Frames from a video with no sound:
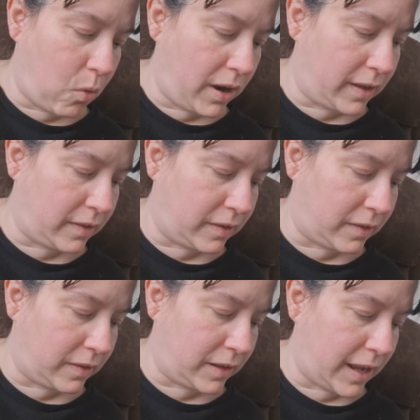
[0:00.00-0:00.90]
quiet
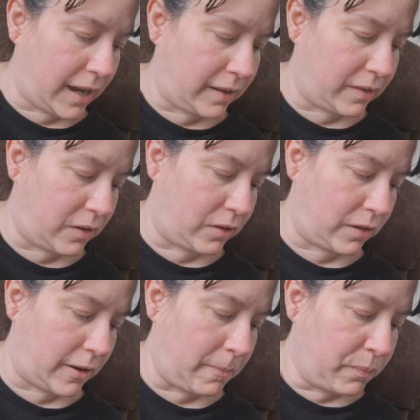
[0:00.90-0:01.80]
assistant
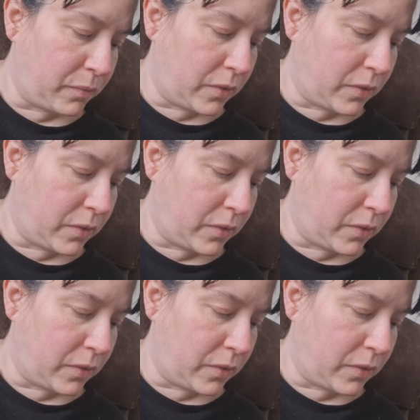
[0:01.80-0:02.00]
Alexander,